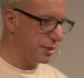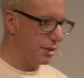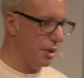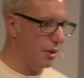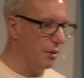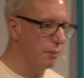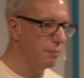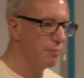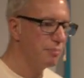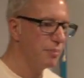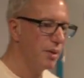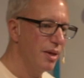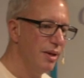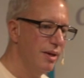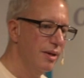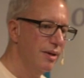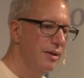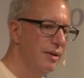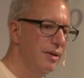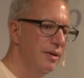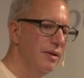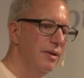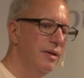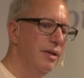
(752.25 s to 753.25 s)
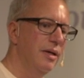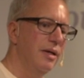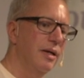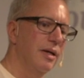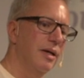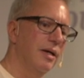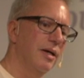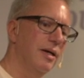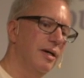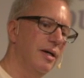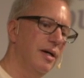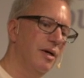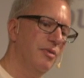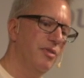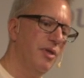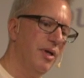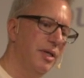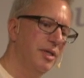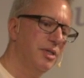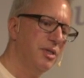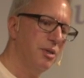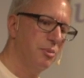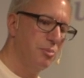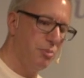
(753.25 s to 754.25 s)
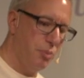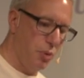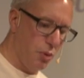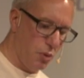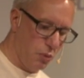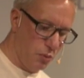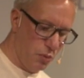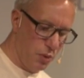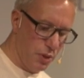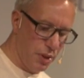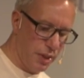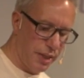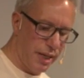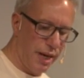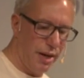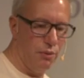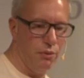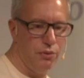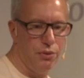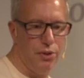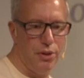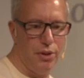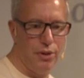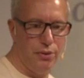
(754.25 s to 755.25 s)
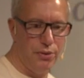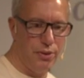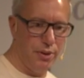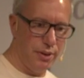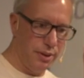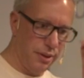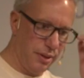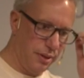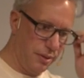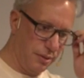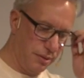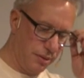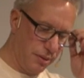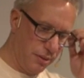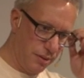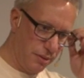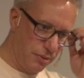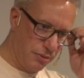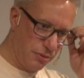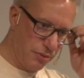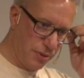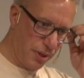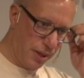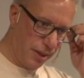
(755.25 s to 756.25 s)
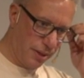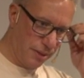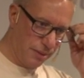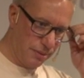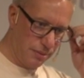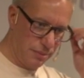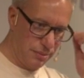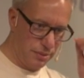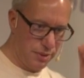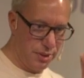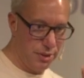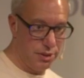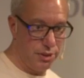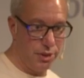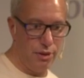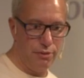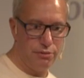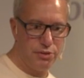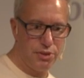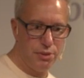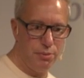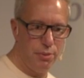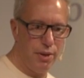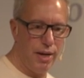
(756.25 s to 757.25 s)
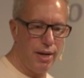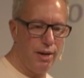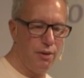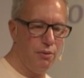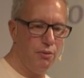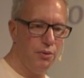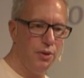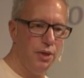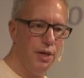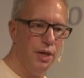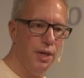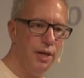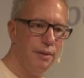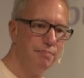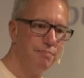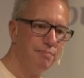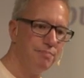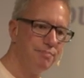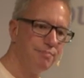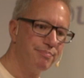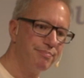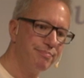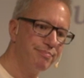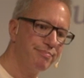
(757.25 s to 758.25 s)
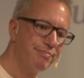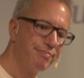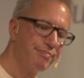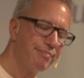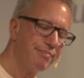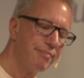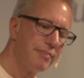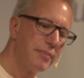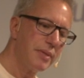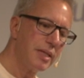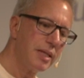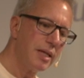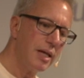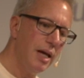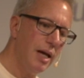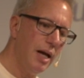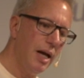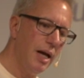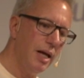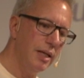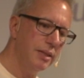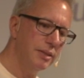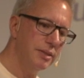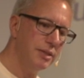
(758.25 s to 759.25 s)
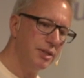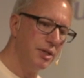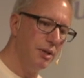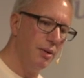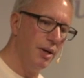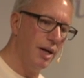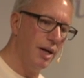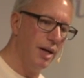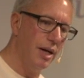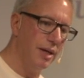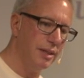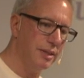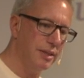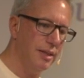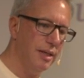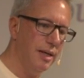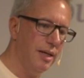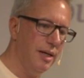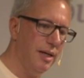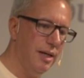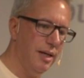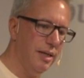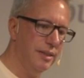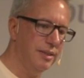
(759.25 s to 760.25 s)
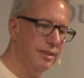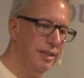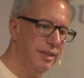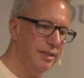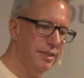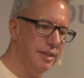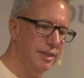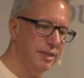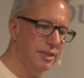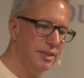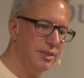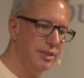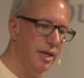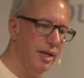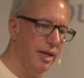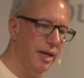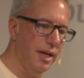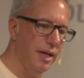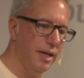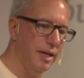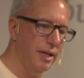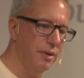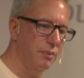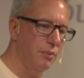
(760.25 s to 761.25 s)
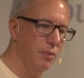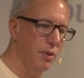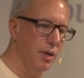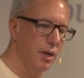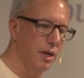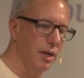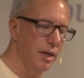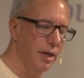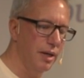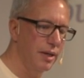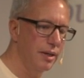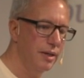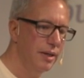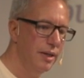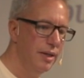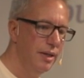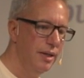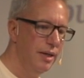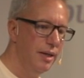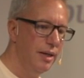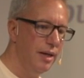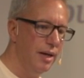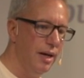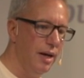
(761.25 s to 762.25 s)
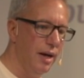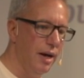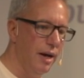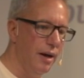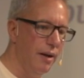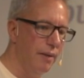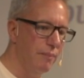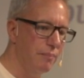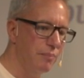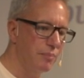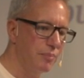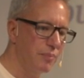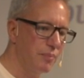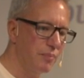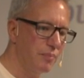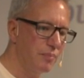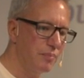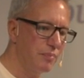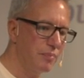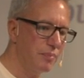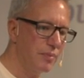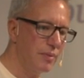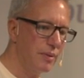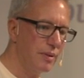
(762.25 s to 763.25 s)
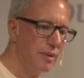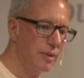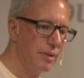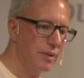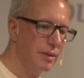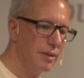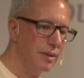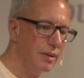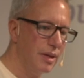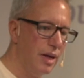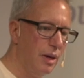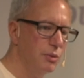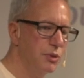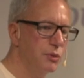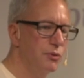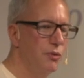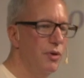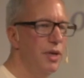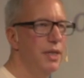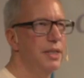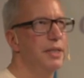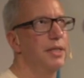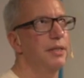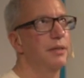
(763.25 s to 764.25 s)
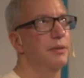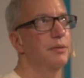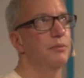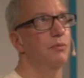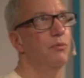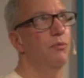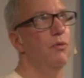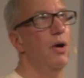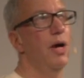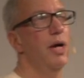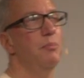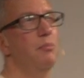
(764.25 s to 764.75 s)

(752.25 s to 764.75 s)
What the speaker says: So I think you should put work out there that you think deserves to be out there. And so I did this thing where I was reading Ray